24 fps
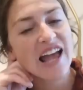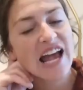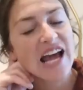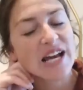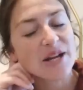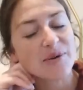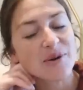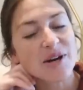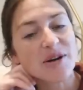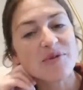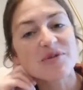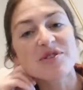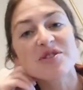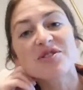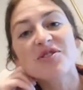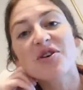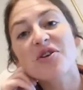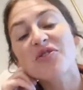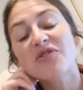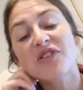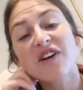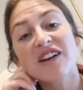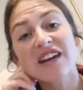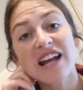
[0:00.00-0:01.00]
Anyway, it was
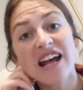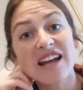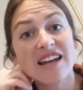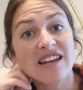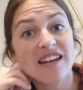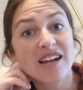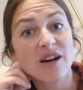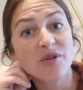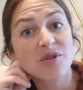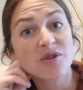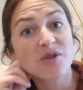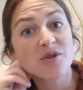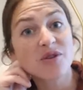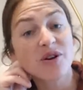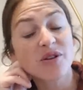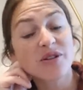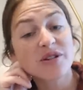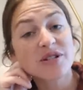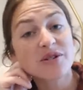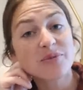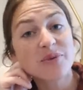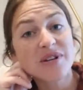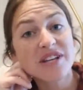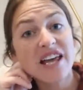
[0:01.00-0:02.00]
so fun hanging out with you all
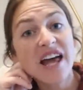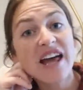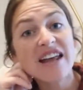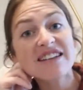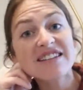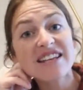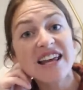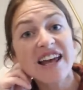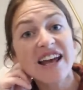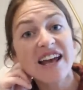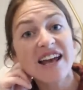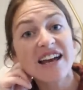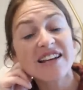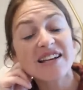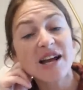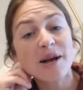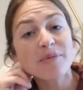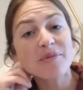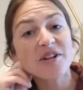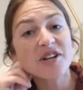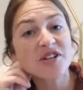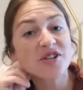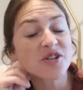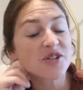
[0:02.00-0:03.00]
this weekend, and
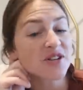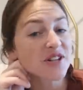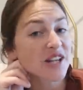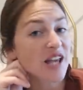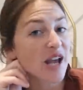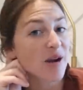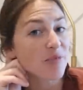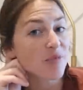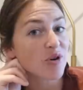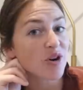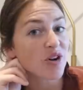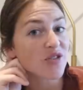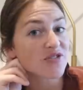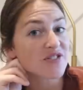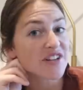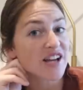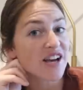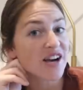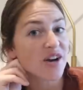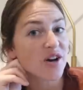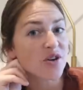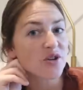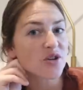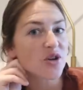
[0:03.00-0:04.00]
I'm gonna turn the camera off
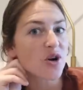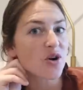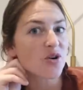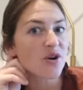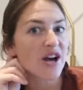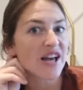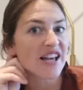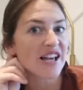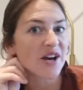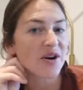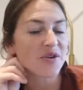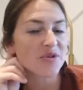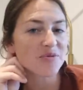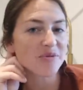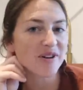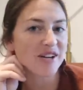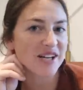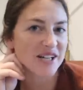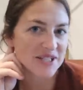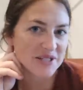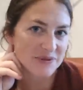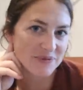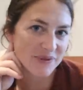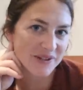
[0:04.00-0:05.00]
now, go hang out with my
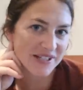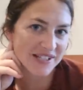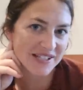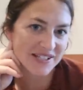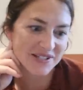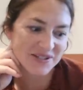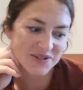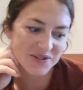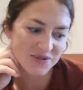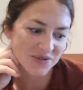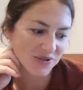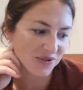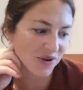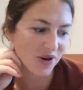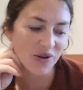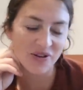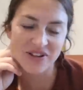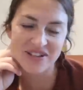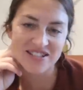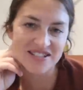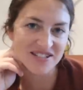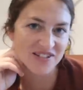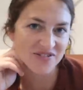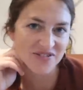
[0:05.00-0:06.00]
husband, do all
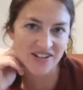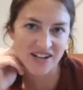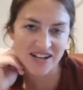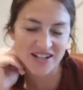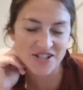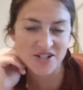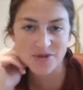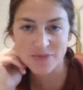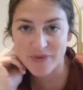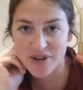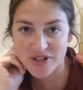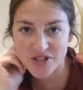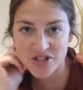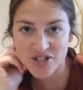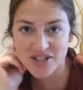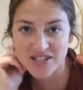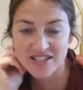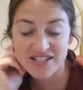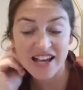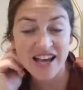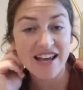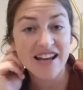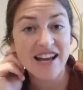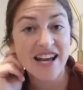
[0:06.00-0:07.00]
the stuff that I just
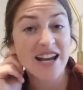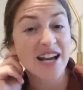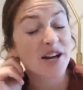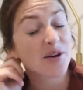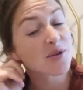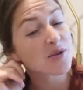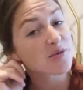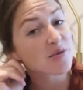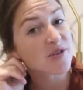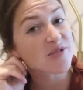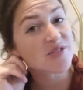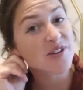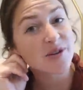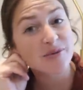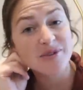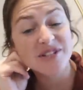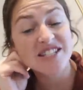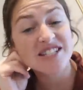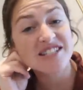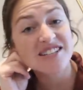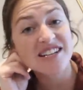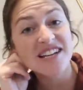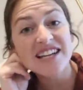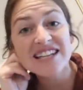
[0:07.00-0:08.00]
mentioned, and hang out with my
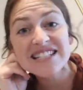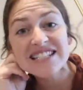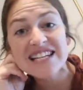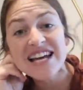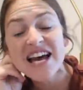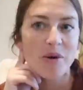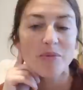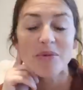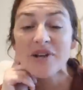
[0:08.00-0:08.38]
family tonight.